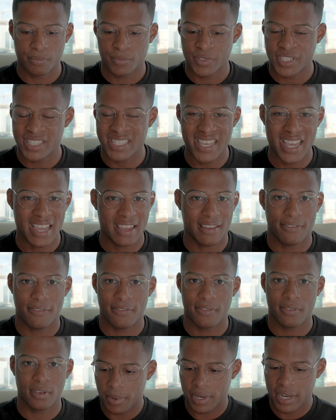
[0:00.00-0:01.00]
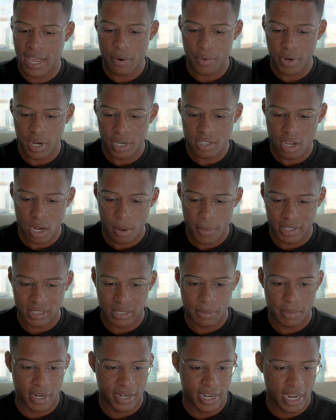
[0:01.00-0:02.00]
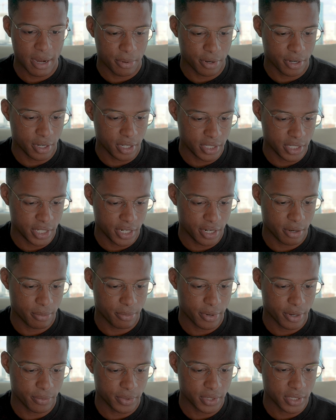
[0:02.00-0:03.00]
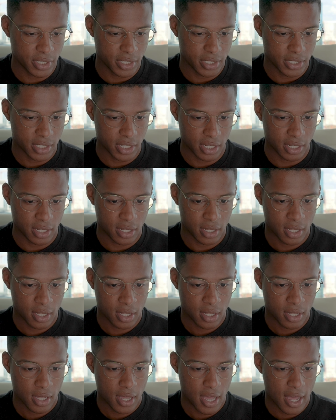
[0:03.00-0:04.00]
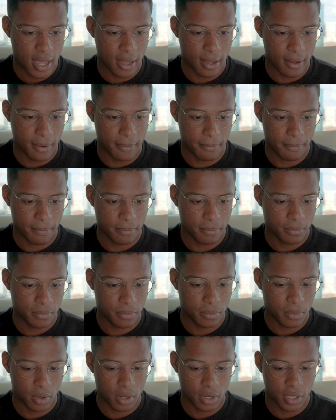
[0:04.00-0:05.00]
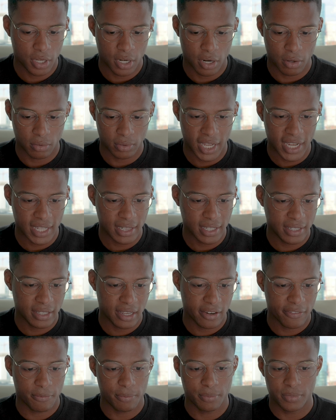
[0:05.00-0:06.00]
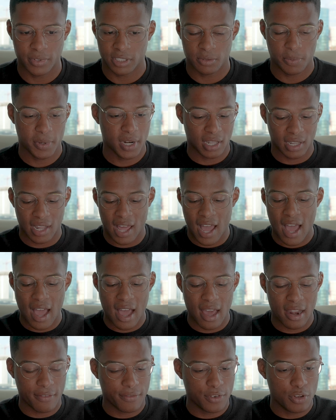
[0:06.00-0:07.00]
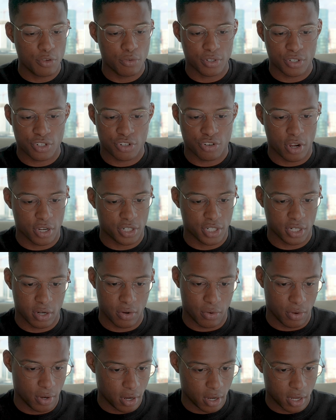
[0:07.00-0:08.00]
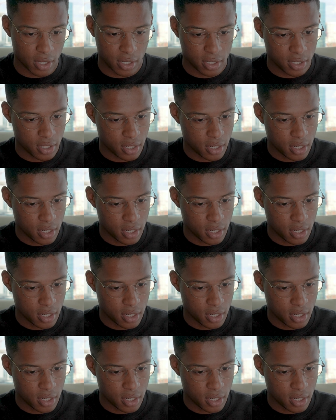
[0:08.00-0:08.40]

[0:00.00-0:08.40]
safe. But now we're going to talk about some of the neighborhoods here in Brentwood, Tennessee. Um, you know, lately there, has been a lot of new construction going on,